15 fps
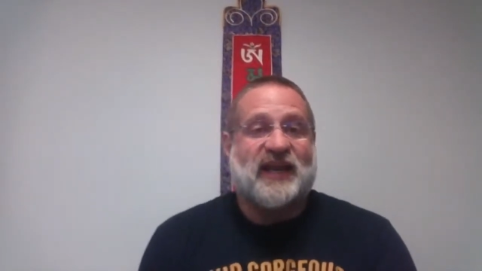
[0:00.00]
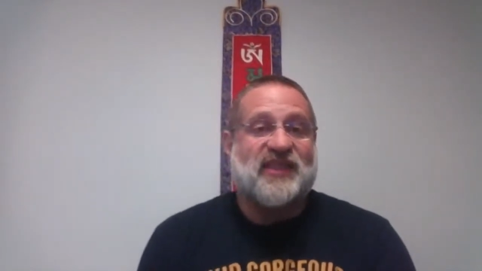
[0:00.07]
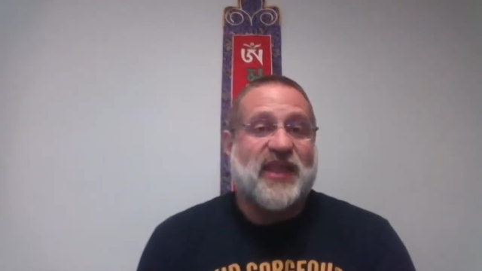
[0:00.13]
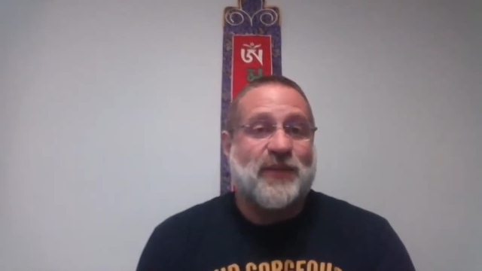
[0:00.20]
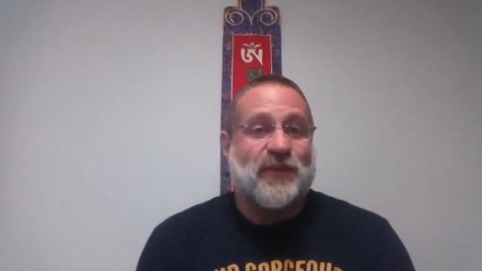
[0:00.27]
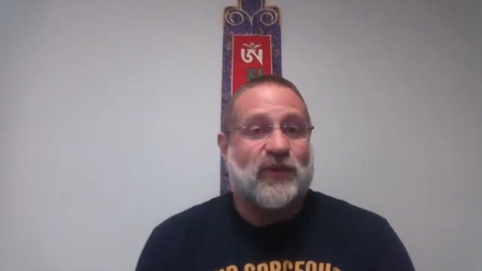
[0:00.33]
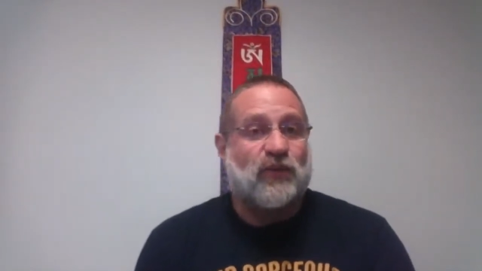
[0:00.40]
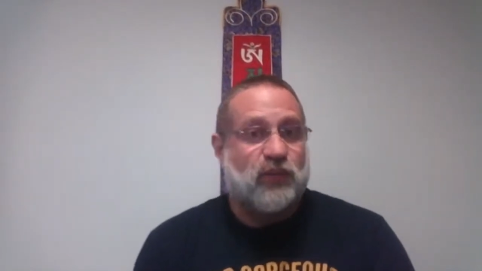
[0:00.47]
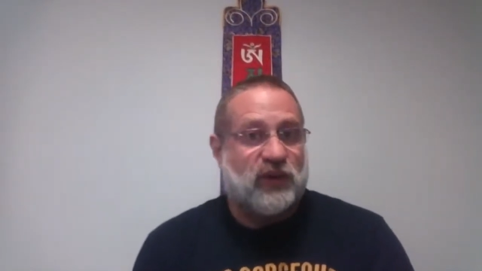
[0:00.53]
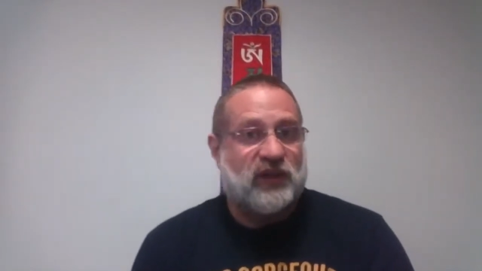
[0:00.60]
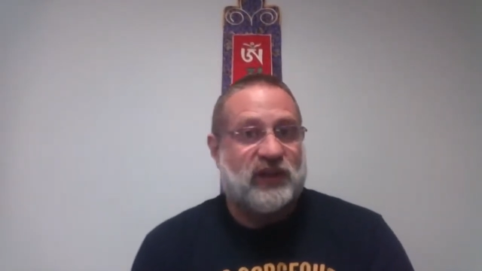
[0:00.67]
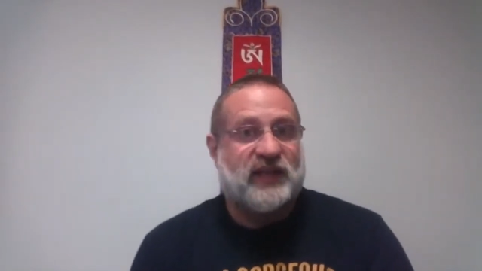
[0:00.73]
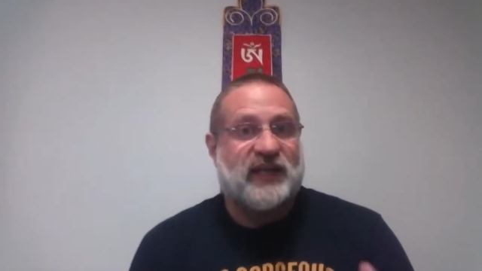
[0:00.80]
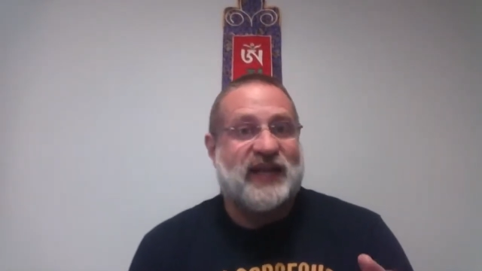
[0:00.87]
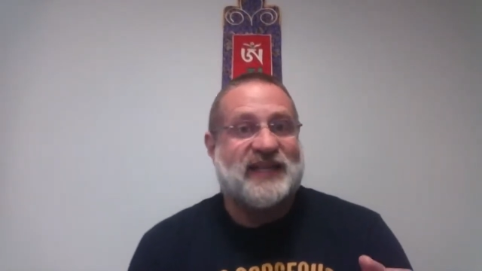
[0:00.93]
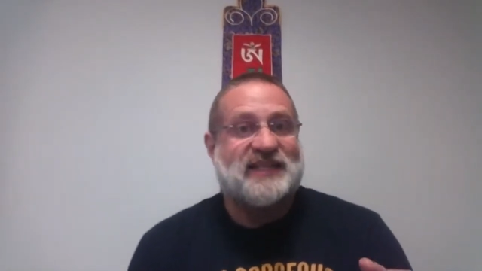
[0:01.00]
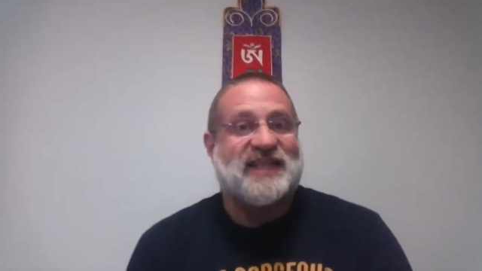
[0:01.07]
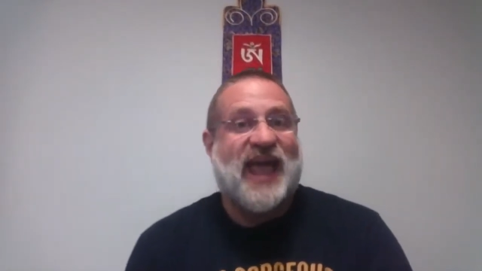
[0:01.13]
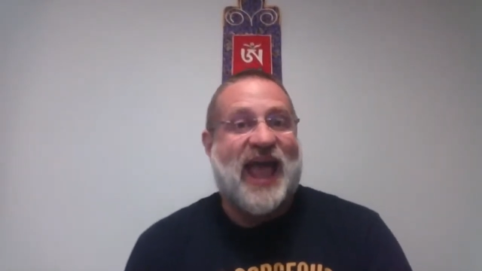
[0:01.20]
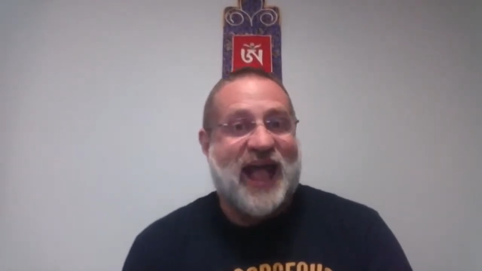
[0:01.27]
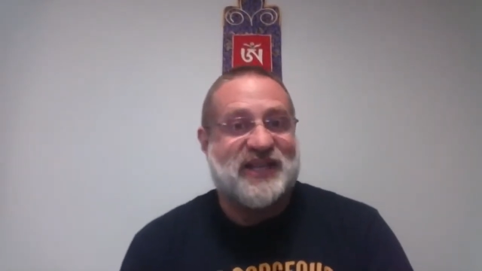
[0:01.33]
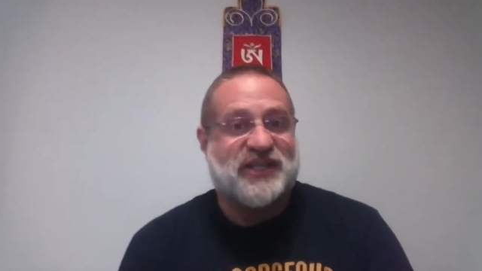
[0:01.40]
and they were really
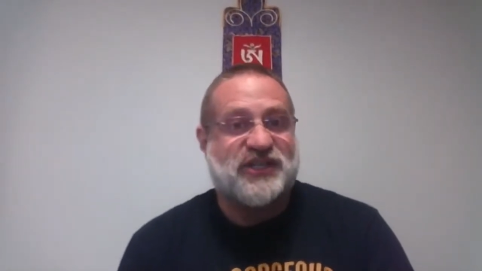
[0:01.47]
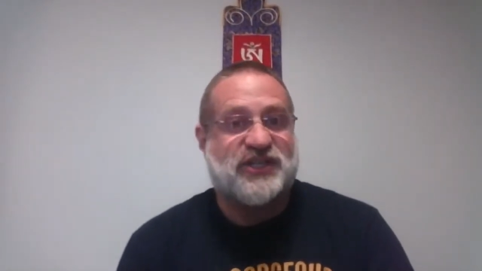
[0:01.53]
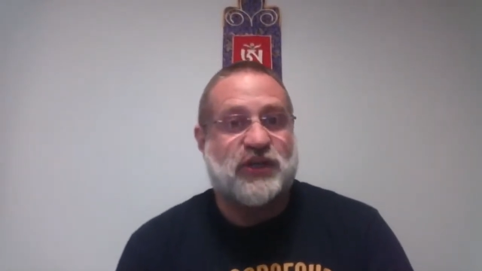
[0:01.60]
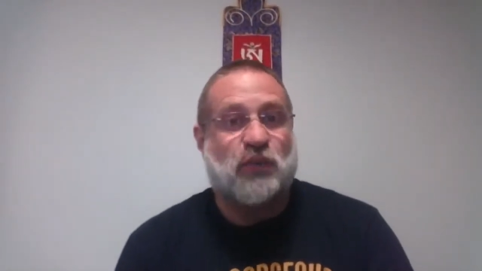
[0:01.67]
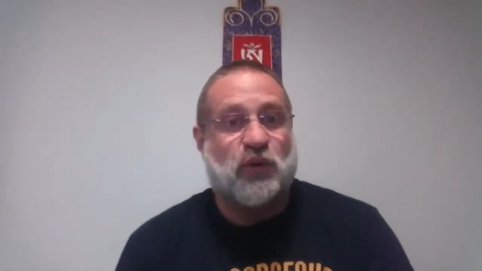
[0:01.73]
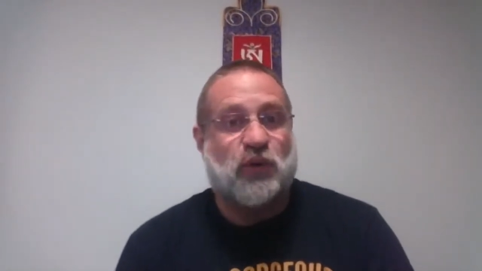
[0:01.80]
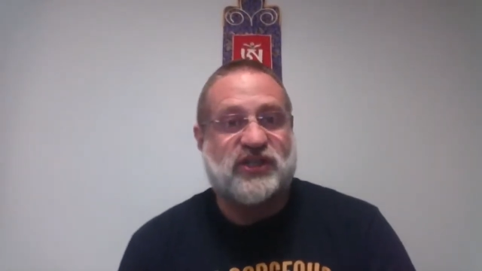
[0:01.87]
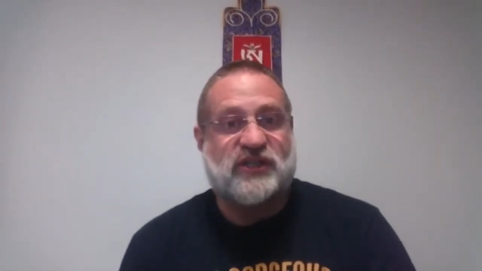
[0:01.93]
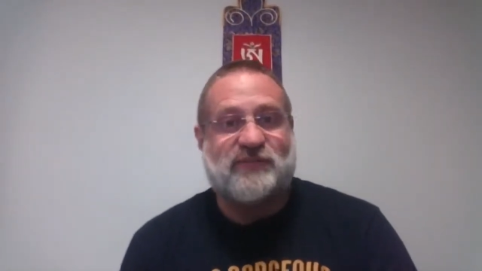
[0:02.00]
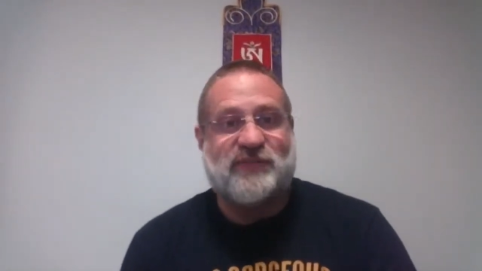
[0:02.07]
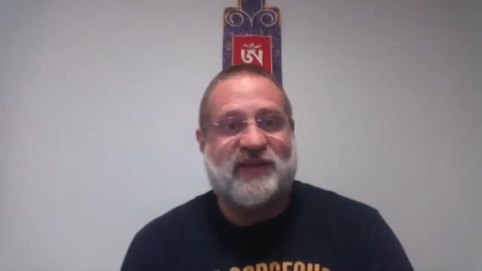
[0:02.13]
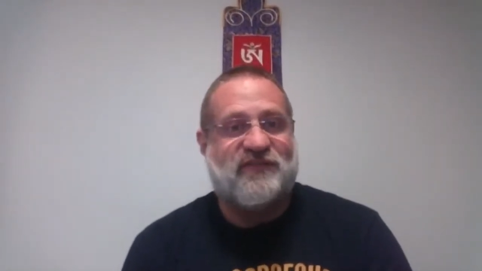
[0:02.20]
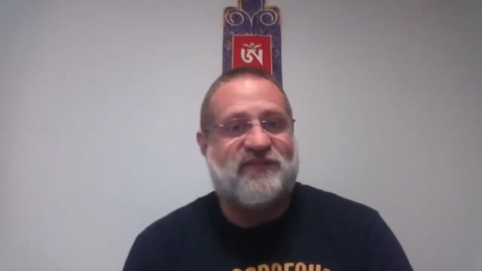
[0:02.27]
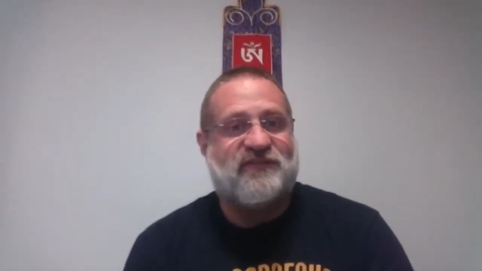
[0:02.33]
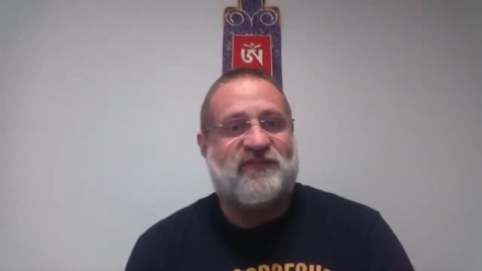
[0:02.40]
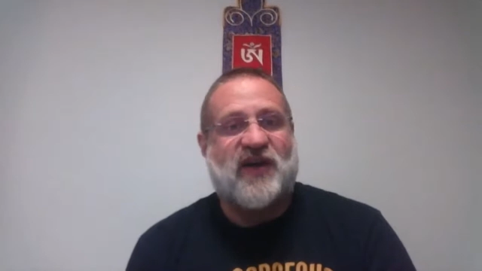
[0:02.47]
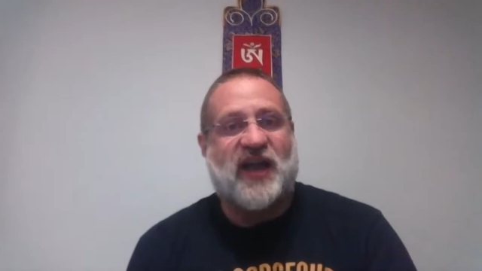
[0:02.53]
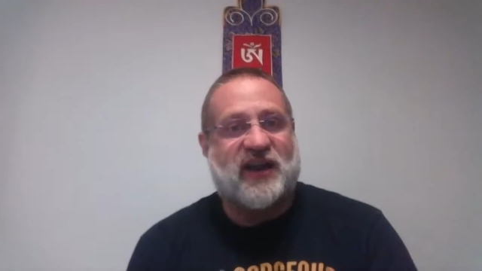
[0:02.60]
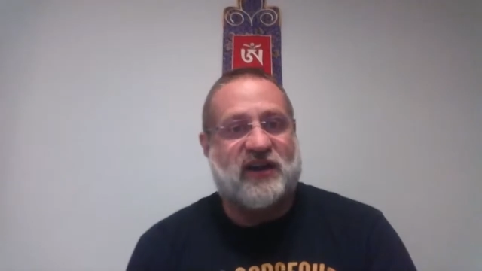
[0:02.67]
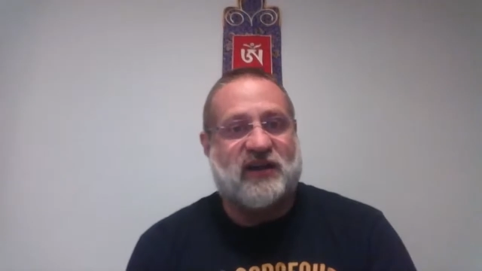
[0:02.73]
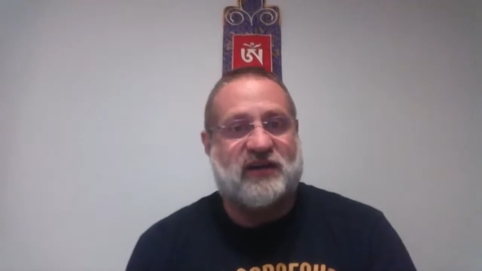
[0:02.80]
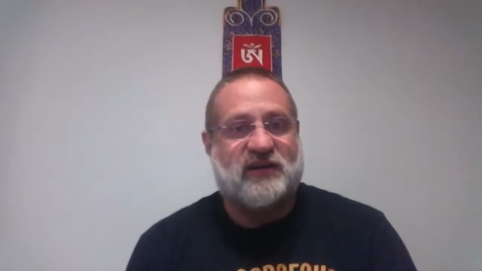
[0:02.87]
attached to worshiping
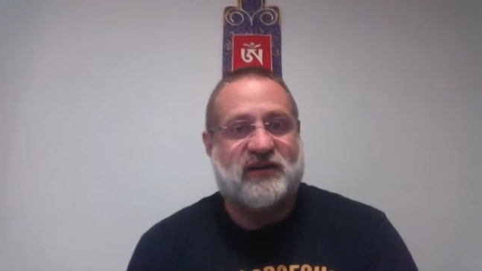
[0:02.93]
fire.